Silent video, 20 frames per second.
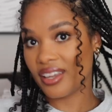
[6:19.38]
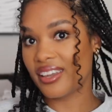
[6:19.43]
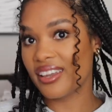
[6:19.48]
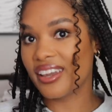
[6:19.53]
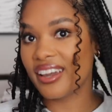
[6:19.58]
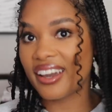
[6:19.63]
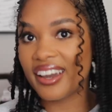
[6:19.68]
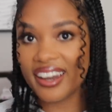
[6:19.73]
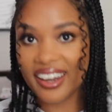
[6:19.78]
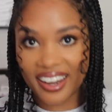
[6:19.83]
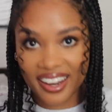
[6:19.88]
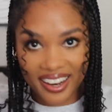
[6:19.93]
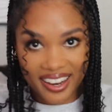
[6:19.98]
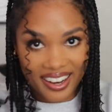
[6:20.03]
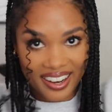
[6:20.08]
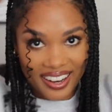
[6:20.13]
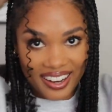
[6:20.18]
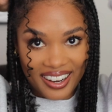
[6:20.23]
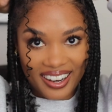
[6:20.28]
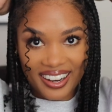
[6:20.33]

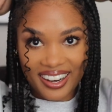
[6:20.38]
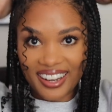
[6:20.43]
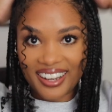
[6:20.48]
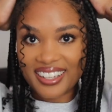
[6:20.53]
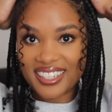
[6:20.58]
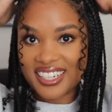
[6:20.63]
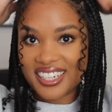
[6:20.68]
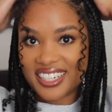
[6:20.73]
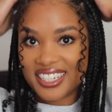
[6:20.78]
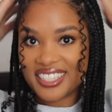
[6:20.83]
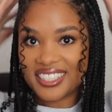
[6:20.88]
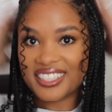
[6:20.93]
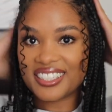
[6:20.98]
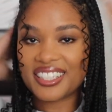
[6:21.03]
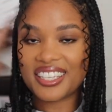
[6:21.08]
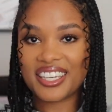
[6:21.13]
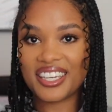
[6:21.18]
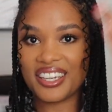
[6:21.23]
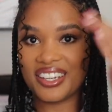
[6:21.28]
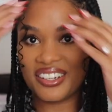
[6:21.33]
Yeah, she's
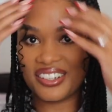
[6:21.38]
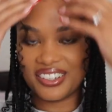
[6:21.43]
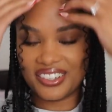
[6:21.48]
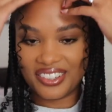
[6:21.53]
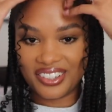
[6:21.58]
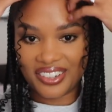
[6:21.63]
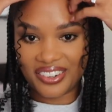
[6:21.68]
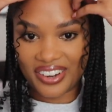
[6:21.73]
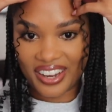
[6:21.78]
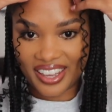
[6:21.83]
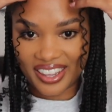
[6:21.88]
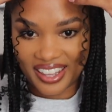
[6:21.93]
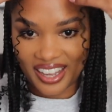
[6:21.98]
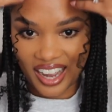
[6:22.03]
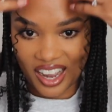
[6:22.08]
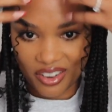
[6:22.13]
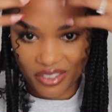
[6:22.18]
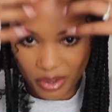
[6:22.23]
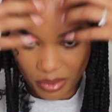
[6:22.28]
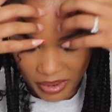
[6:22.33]
cute. Okay, the
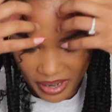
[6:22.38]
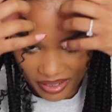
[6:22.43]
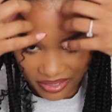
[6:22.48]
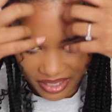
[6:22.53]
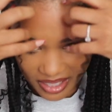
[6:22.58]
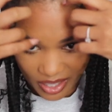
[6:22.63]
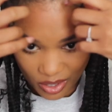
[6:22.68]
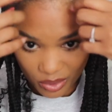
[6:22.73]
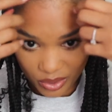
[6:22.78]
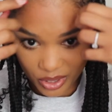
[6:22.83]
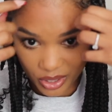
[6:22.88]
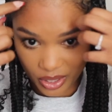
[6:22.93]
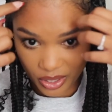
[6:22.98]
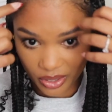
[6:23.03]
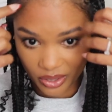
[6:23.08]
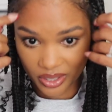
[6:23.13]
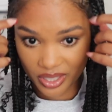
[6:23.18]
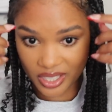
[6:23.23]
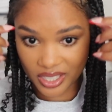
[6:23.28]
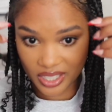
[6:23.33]
half up, half down with the
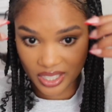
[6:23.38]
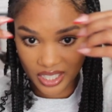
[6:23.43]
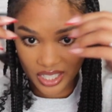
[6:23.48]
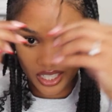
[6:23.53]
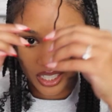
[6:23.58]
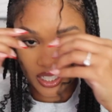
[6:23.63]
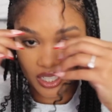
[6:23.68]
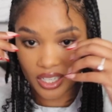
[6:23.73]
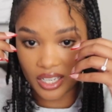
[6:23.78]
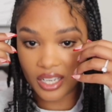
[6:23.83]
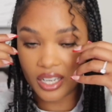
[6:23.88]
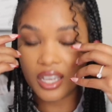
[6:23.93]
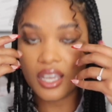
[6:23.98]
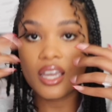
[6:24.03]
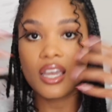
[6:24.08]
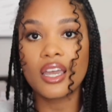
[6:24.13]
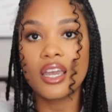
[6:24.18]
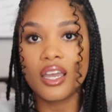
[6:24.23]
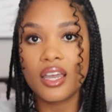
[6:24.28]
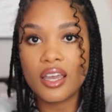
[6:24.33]
curlies in
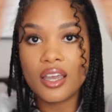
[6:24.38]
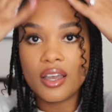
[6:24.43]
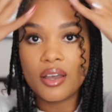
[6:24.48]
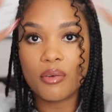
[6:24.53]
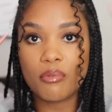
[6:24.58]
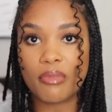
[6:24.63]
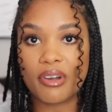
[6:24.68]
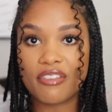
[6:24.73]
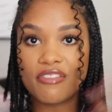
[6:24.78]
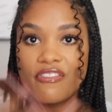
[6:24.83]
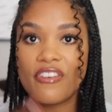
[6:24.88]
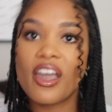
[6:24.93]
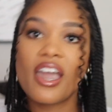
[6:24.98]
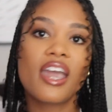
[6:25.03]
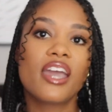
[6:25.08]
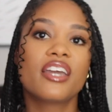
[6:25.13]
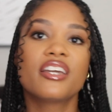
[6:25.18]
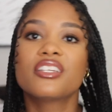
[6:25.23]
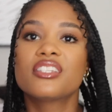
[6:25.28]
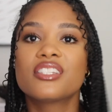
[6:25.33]
my
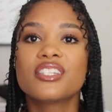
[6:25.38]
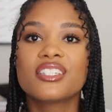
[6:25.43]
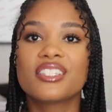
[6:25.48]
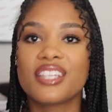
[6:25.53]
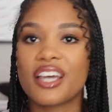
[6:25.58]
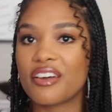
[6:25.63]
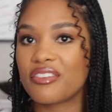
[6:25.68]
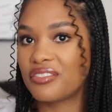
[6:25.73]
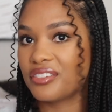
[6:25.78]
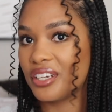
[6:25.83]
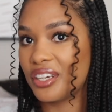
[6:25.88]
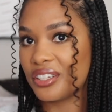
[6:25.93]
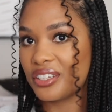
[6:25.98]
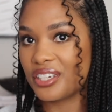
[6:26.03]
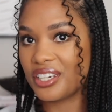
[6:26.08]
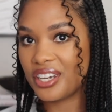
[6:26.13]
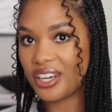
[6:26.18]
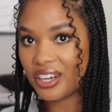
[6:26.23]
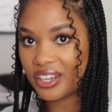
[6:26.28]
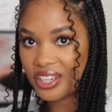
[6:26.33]
face.
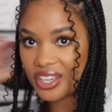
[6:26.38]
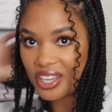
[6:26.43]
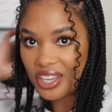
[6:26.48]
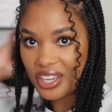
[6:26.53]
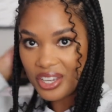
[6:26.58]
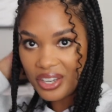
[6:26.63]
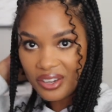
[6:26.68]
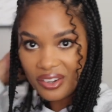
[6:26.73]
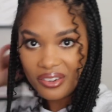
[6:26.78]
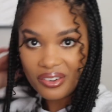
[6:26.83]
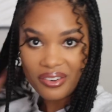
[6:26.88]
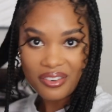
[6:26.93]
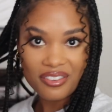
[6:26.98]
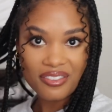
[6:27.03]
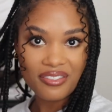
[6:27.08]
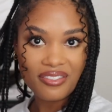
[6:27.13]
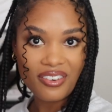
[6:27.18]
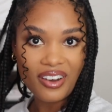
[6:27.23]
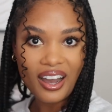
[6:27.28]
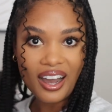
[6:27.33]
Definitely a cute
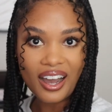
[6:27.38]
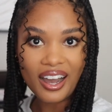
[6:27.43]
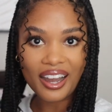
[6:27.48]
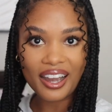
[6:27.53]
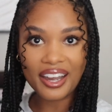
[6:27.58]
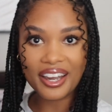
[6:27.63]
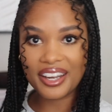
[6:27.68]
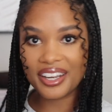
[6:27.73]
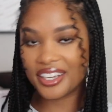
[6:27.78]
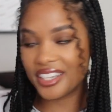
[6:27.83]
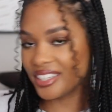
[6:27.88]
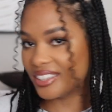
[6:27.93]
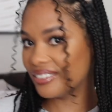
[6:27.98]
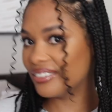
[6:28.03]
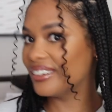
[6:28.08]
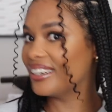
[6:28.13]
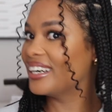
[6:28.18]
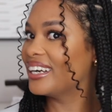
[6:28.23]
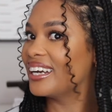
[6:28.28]
vibe.